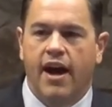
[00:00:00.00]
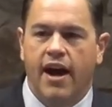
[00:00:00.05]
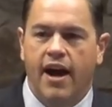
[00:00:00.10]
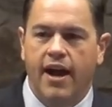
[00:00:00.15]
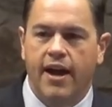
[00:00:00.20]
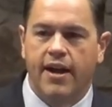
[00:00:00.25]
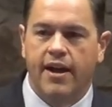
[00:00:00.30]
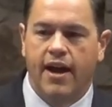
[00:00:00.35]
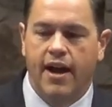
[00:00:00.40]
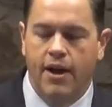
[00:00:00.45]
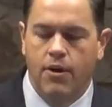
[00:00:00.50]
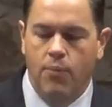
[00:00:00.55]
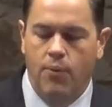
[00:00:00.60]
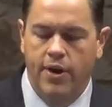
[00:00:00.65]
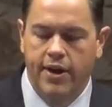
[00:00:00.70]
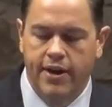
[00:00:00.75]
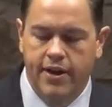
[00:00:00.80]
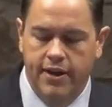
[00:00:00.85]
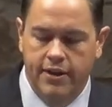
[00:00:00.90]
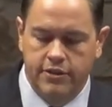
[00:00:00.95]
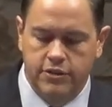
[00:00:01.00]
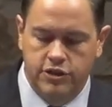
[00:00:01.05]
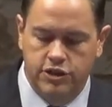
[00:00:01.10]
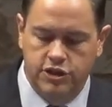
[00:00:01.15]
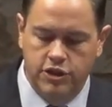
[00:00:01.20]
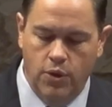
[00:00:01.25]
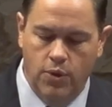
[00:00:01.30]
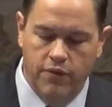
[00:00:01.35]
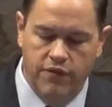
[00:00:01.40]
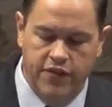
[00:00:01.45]
I, I want to
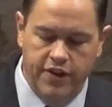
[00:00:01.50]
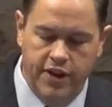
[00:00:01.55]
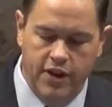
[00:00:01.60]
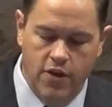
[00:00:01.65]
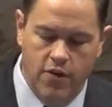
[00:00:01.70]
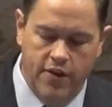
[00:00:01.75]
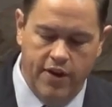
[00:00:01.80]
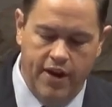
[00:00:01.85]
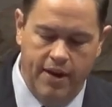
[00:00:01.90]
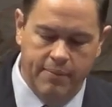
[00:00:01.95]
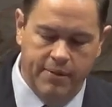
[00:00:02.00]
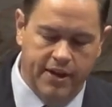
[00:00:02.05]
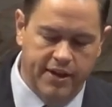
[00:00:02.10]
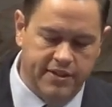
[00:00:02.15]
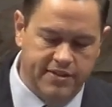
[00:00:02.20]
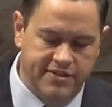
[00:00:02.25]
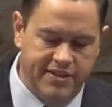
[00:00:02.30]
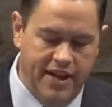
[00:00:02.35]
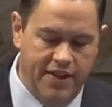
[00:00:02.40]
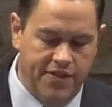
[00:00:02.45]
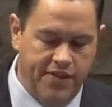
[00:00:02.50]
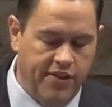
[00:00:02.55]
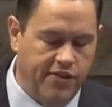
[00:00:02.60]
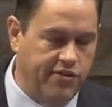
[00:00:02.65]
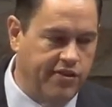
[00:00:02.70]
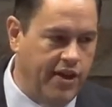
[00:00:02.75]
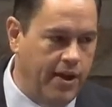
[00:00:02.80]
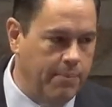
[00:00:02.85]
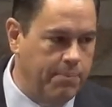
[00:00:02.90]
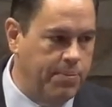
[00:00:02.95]
show a video, and I'm going to set
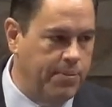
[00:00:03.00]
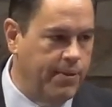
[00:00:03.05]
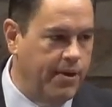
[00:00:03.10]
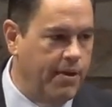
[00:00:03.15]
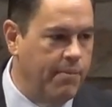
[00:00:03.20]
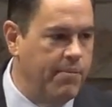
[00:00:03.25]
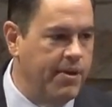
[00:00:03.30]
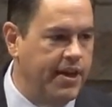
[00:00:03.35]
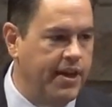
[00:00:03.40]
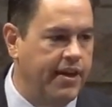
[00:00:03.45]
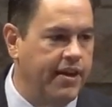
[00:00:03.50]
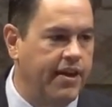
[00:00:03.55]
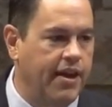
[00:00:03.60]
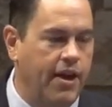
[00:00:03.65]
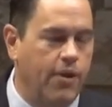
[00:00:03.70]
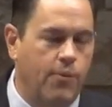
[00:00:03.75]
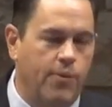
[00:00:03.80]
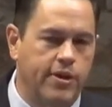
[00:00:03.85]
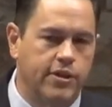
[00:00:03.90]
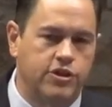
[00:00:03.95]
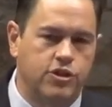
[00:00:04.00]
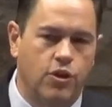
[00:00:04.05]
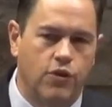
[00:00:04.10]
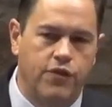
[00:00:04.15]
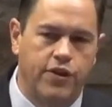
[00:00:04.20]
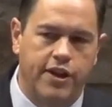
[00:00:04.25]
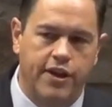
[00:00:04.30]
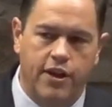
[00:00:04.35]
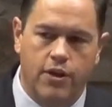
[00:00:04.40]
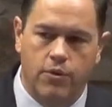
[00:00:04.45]
this up a minute. I want to show a
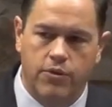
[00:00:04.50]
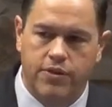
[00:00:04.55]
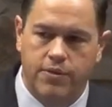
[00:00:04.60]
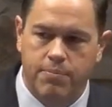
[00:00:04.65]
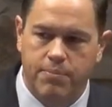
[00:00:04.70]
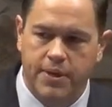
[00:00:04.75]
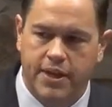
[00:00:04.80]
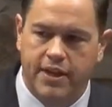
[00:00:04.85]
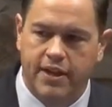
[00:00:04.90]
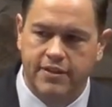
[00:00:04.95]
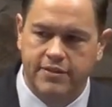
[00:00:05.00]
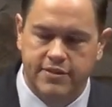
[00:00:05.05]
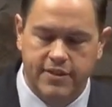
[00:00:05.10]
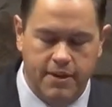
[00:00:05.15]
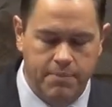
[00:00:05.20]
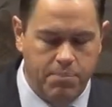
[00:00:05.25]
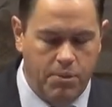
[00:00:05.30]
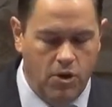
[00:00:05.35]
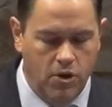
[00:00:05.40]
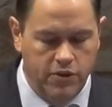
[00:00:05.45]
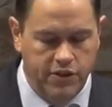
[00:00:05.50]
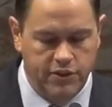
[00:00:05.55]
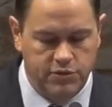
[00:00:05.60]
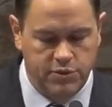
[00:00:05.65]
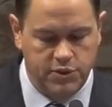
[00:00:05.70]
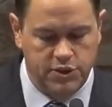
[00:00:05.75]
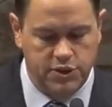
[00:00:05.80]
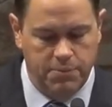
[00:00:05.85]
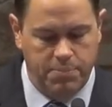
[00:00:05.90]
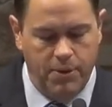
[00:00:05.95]
video because, in part, this
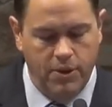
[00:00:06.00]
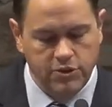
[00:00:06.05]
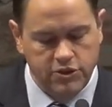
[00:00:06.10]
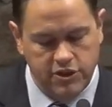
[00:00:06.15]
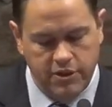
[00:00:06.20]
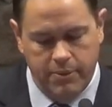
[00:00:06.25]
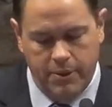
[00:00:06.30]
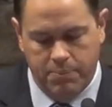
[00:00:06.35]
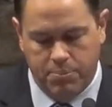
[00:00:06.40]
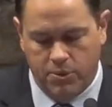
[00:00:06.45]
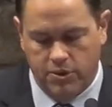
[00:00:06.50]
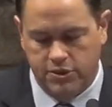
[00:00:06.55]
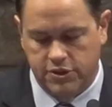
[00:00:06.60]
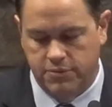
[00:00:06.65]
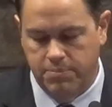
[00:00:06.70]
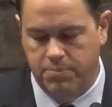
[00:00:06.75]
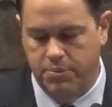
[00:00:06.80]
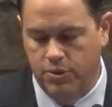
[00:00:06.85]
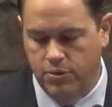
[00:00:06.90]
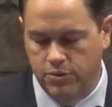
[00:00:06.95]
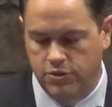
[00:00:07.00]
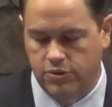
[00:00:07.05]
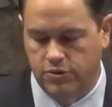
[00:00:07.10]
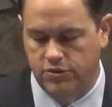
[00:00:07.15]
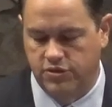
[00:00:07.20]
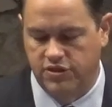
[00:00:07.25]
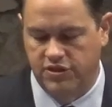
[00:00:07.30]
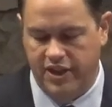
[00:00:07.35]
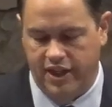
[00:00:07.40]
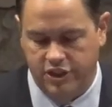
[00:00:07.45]
was supposed to be Brooks
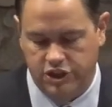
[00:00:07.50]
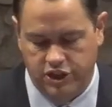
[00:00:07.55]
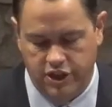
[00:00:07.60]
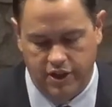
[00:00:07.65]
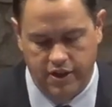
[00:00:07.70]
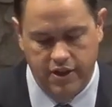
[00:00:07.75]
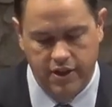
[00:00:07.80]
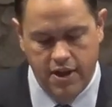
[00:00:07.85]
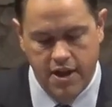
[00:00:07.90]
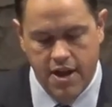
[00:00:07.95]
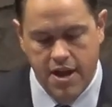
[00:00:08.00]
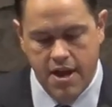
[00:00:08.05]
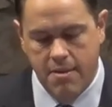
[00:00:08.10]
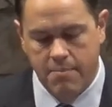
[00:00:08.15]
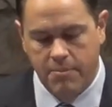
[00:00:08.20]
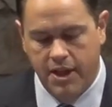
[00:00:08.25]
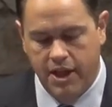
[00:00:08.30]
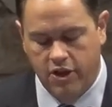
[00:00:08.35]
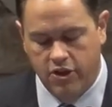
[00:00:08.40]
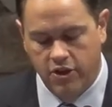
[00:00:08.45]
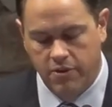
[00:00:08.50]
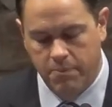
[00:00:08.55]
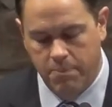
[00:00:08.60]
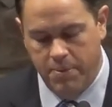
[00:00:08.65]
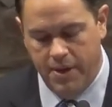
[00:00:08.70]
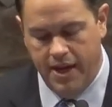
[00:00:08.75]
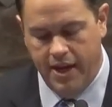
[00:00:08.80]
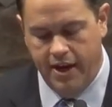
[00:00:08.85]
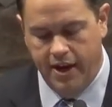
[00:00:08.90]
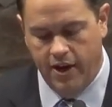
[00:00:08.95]
Buser's session. He
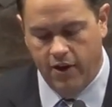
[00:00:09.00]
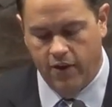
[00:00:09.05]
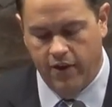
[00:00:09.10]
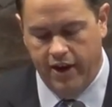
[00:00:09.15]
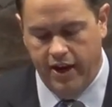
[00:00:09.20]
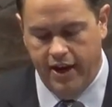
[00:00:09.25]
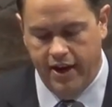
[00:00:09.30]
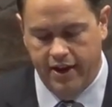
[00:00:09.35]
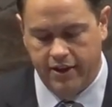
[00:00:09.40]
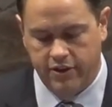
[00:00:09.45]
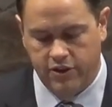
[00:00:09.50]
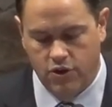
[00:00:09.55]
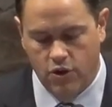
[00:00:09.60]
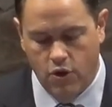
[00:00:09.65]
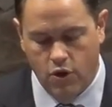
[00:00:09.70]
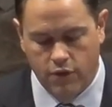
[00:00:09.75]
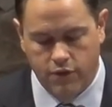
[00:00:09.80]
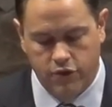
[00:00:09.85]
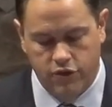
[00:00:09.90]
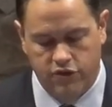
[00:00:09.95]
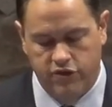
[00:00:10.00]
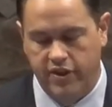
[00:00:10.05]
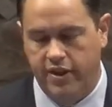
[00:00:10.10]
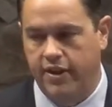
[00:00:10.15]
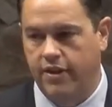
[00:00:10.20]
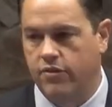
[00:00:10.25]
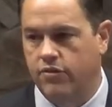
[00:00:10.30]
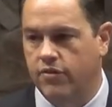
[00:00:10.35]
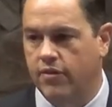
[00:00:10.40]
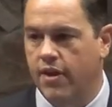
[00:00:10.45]
couldn't be here. He had to go
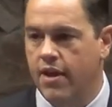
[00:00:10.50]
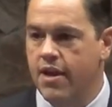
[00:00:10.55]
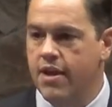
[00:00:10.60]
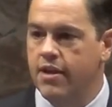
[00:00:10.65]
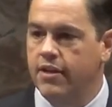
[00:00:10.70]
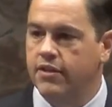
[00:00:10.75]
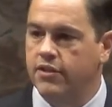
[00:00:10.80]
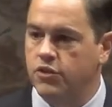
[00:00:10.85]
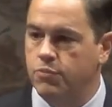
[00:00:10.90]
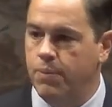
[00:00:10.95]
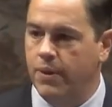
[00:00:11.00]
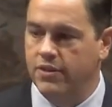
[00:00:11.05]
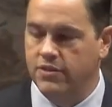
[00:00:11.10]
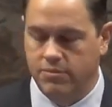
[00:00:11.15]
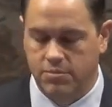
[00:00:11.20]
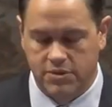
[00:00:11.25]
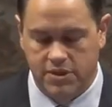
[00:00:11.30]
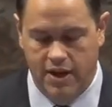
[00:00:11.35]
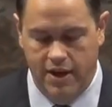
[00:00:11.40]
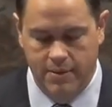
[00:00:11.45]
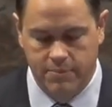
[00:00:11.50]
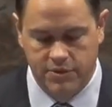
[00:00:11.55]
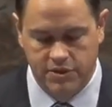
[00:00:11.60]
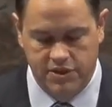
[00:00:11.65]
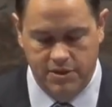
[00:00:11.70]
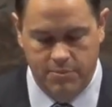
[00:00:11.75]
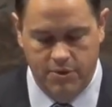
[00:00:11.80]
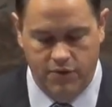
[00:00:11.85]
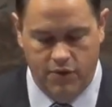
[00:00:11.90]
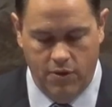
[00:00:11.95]
overseas to spend some time with
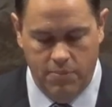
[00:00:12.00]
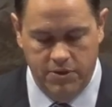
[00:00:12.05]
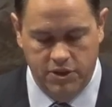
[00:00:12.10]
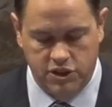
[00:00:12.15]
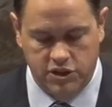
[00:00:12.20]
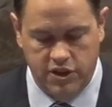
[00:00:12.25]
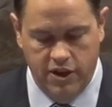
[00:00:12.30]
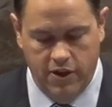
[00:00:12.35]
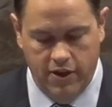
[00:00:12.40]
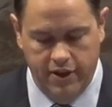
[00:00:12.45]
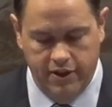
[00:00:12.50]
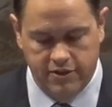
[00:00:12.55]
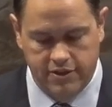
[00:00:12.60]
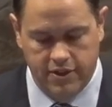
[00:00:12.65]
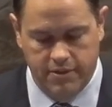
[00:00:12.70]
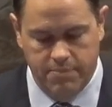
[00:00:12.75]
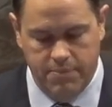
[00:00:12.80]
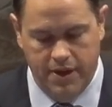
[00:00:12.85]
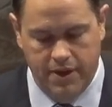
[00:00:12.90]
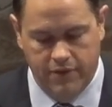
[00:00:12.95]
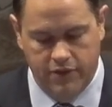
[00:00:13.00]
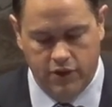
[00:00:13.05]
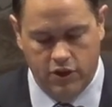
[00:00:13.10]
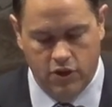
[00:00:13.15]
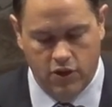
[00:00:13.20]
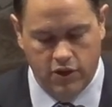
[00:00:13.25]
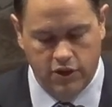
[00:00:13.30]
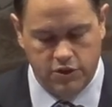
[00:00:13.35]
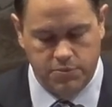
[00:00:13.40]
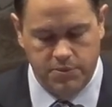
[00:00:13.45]
some of our missionaries and be of
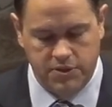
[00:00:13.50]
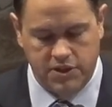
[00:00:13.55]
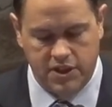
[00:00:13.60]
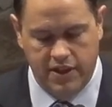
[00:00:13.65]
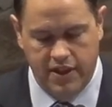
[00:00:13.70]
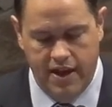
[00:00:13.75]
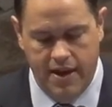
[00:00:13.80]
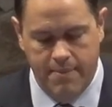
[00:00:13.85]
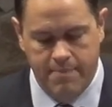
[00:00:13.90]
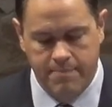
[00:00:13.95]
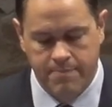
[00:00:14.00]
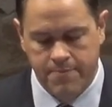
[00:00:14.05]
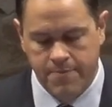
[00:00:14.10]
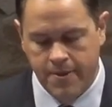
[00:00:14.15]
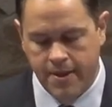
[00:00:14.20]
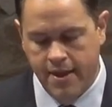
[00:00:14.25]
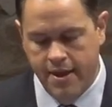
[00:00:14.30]
encouragement to them.